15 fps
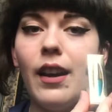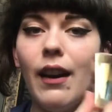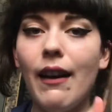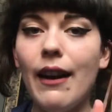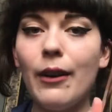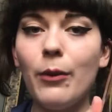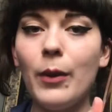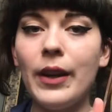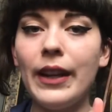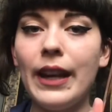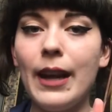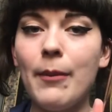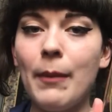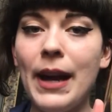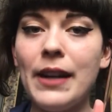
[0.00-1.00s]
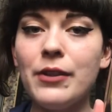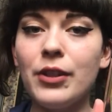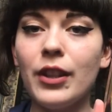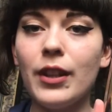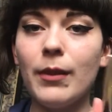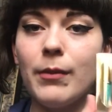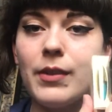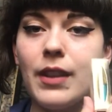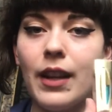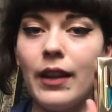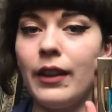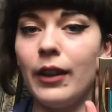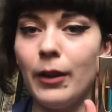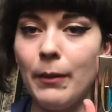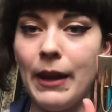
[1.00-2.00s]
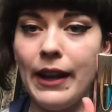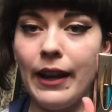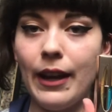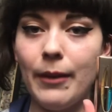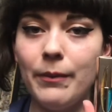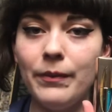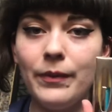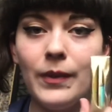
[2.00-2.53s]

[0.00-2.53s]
I don't want to get my germs on her makeup.